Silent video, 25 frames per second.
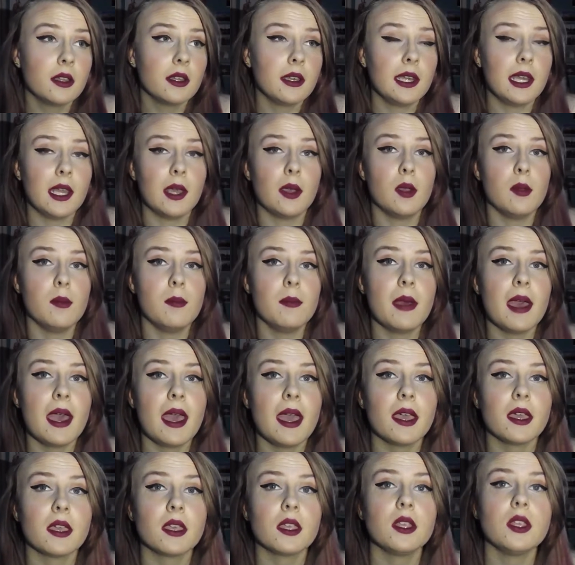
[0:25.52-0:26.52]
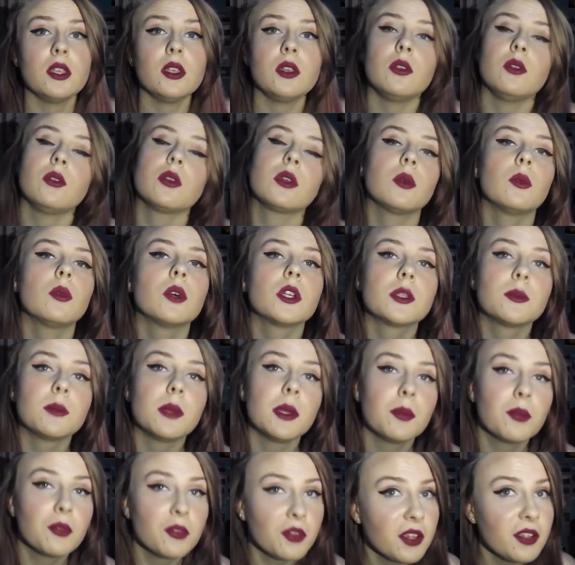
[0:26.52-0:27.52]
I'm back. You can watch my
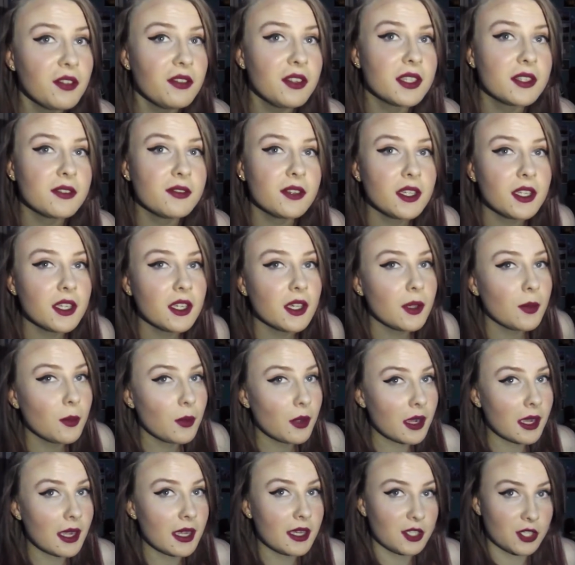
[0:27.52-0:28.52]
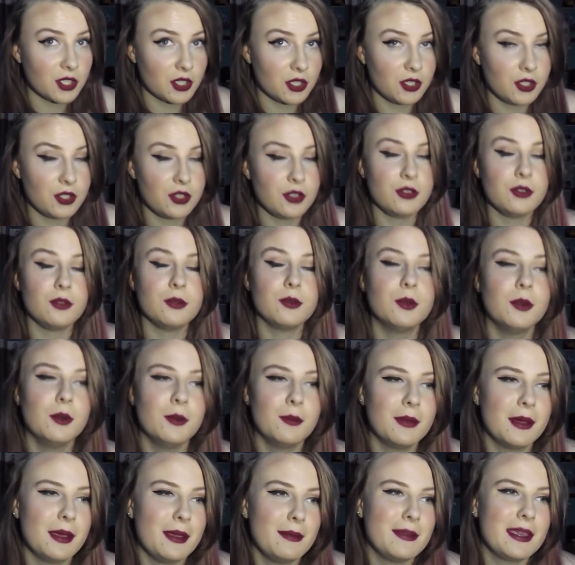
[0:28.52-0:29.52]
previous video where I showed you what
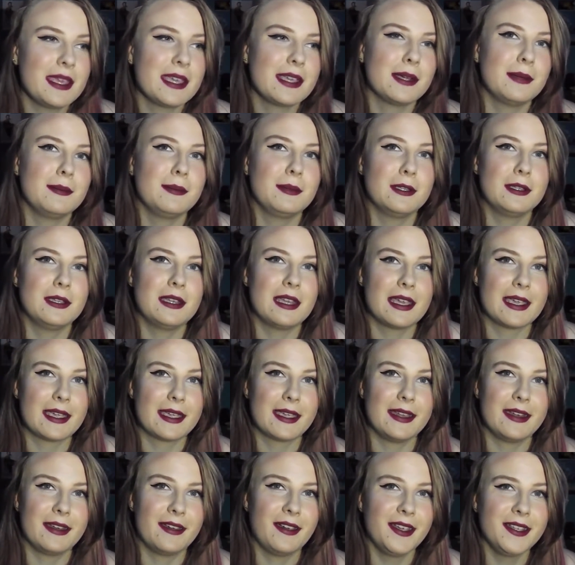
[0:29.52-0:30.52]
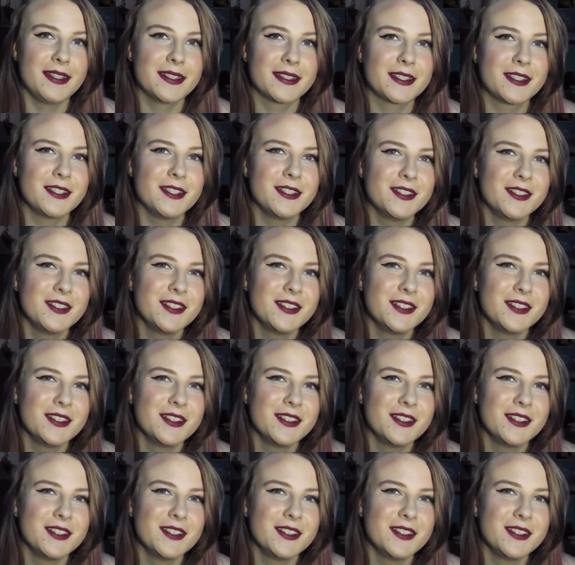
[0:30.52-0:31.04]
my makeup looked like in high school.